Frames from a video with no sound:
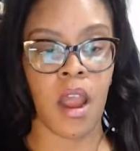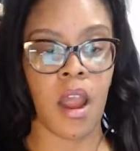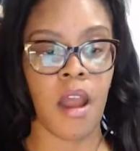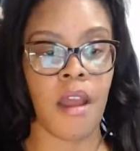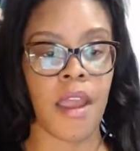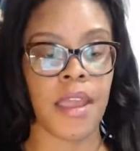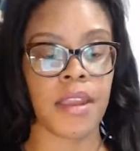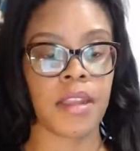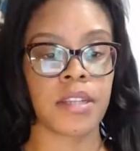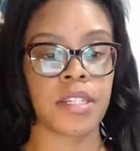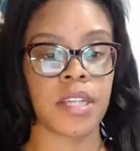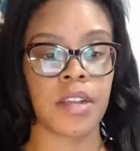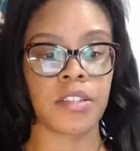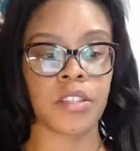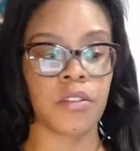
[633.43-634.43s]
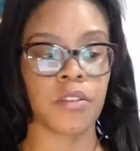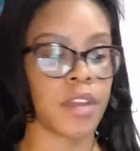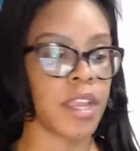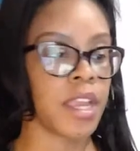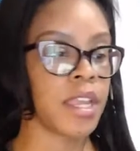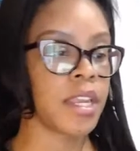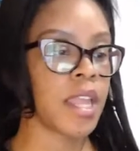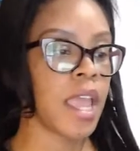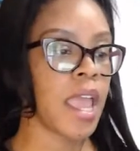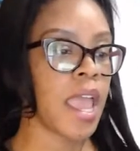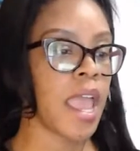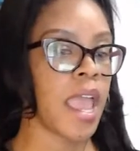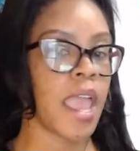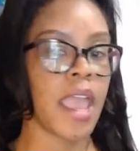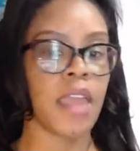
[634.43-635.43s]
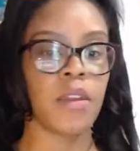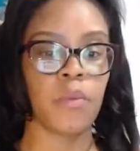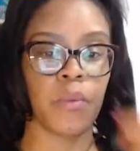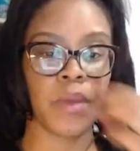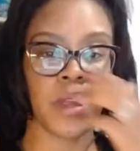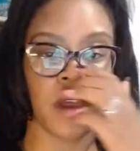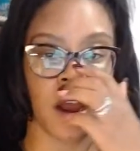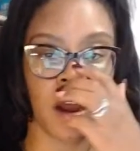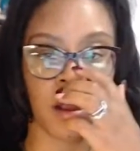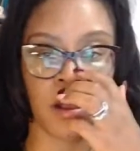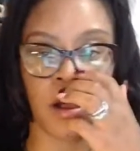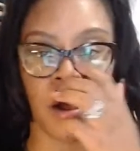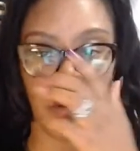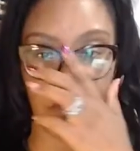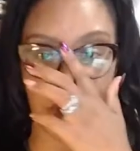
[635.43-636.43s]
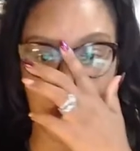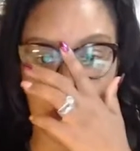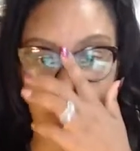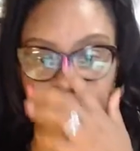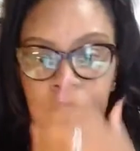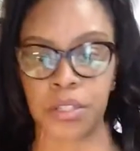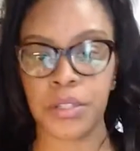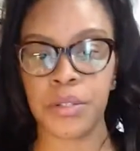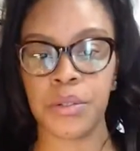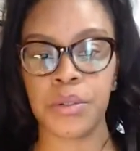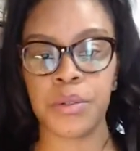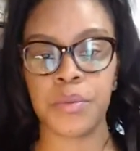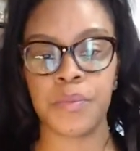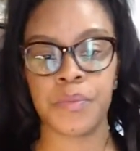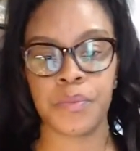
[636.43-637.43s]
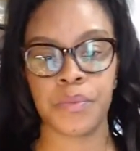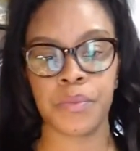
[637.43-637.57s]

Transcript: All right. Share screen. And we are going to